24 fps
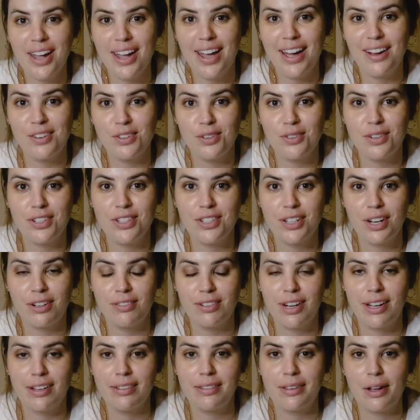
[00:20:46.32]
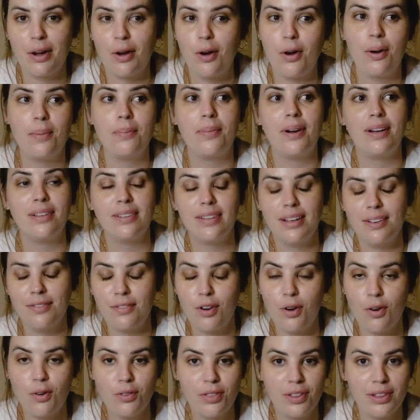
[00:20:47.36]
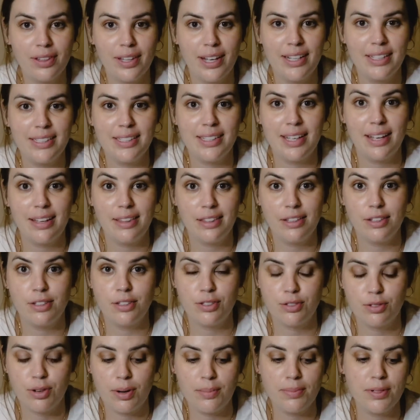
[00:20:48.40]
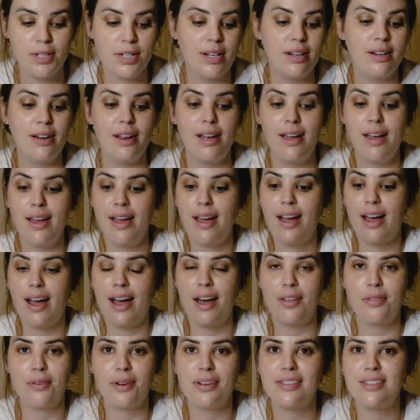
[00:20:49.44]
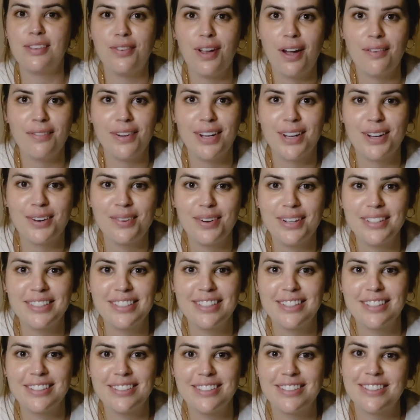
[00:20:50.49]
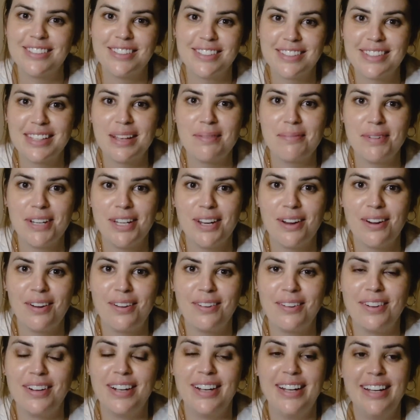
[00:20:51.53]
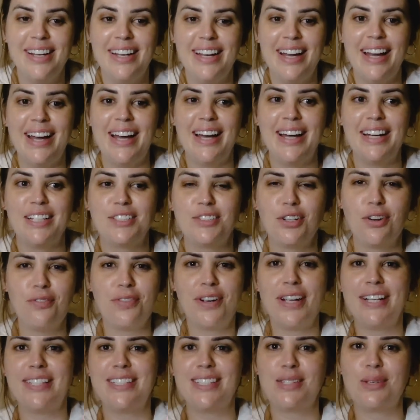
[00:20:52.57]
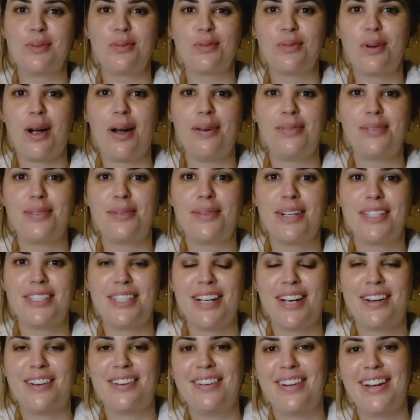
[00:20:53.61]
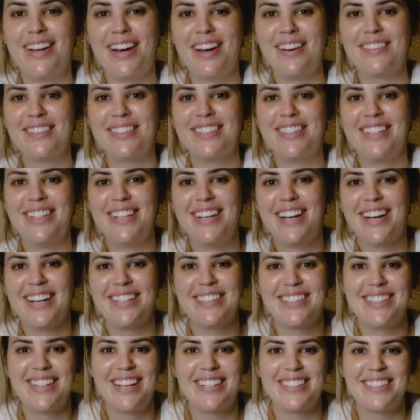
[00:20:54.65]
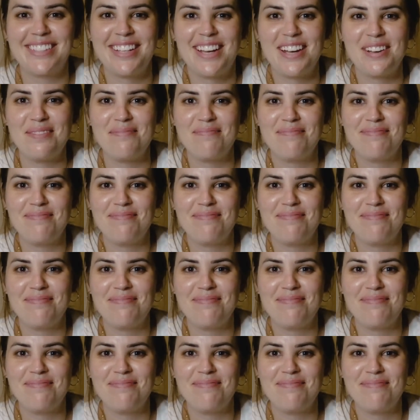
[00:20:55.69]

out doing gel nails at home. I'll leave all the links in the description. Otherwise, if you have any questions, just let me know. Don't forget to subscribe to my channel, and I'll see you guys next time.